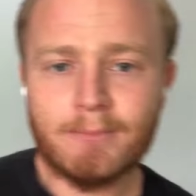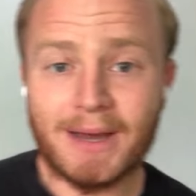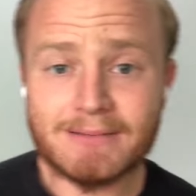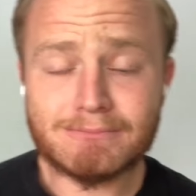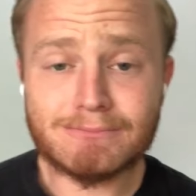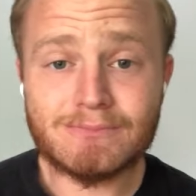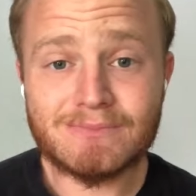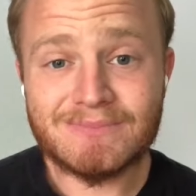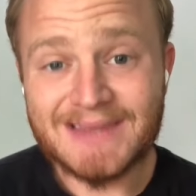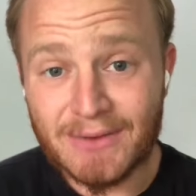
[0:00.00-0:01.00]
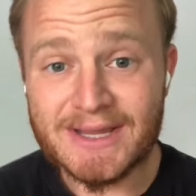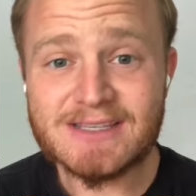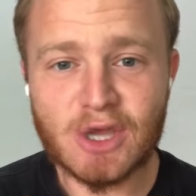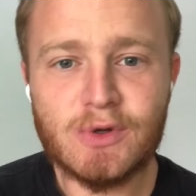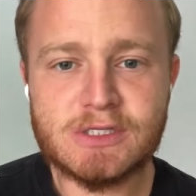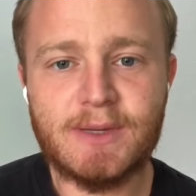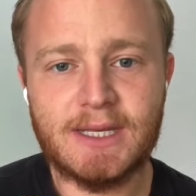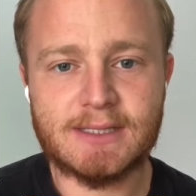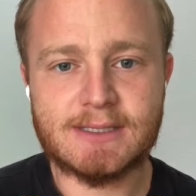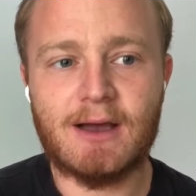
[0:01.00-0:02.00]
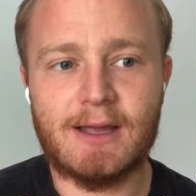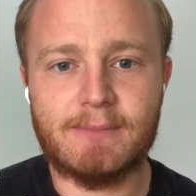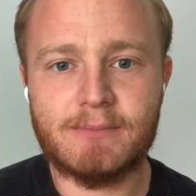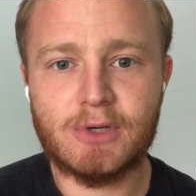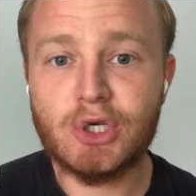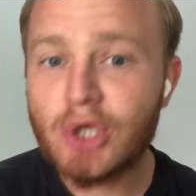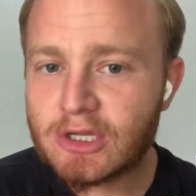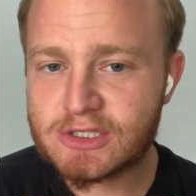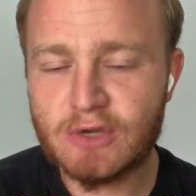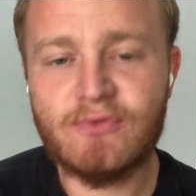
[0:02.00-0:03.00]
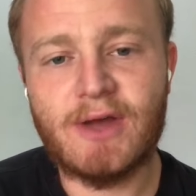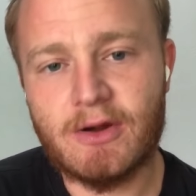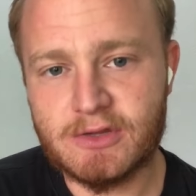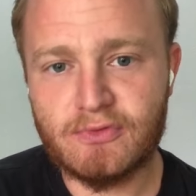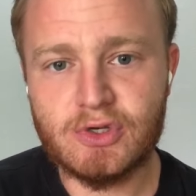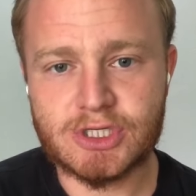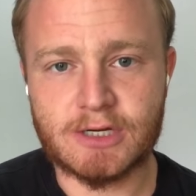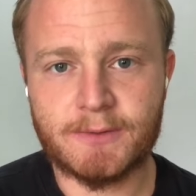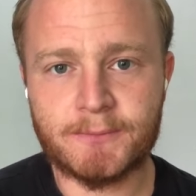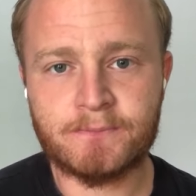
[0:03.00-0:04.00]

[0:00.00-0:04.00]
but there is going to be a time, not so far in the future,